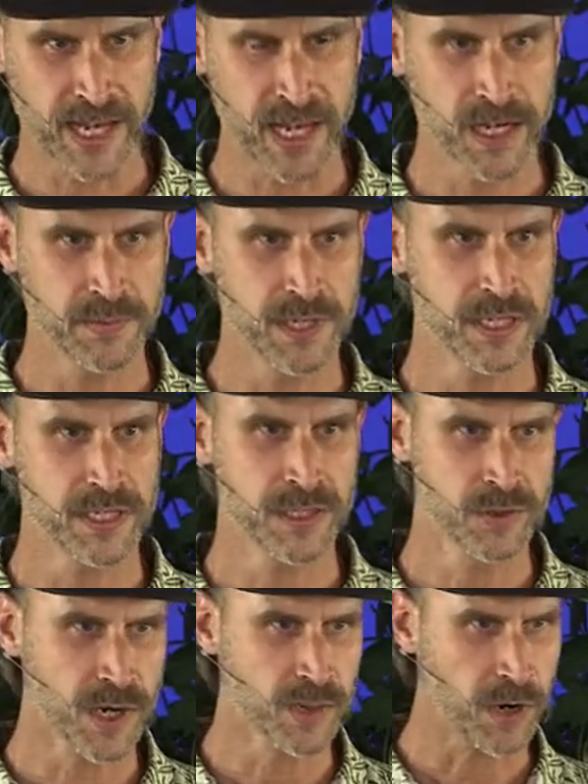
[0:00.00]
cannabis and
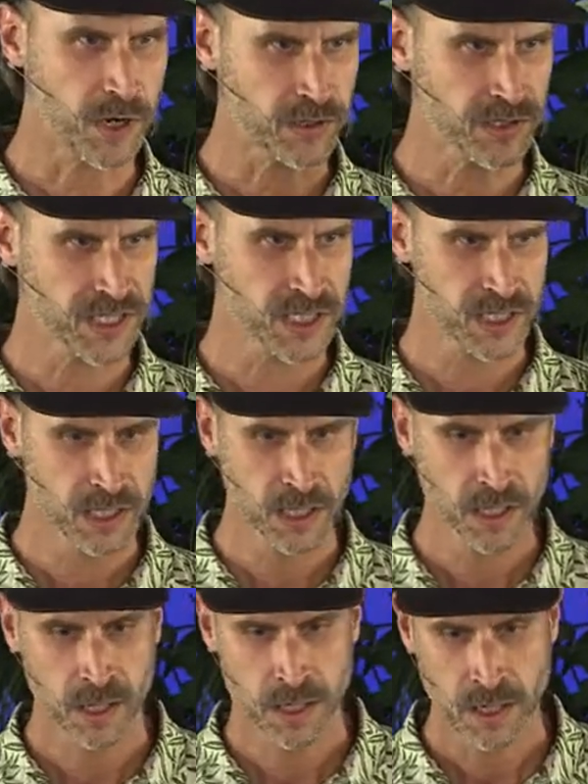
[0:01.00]
drug policy,
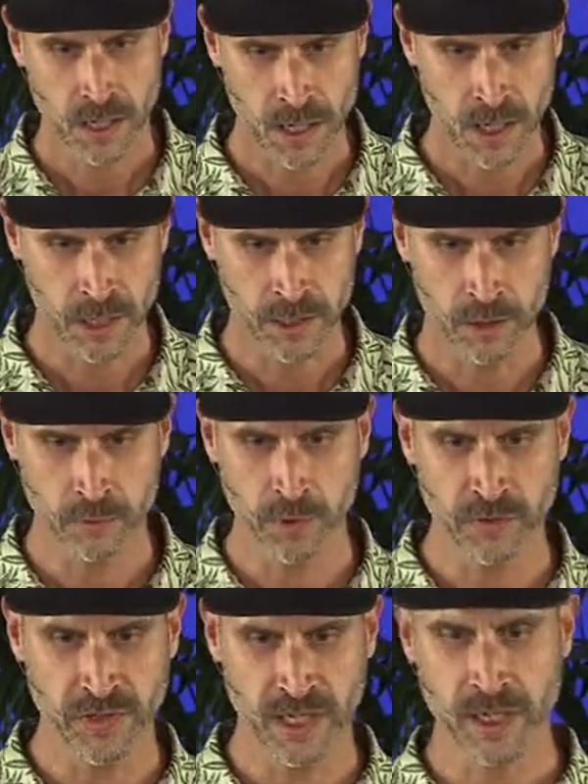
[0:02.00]
uh, you know, moving,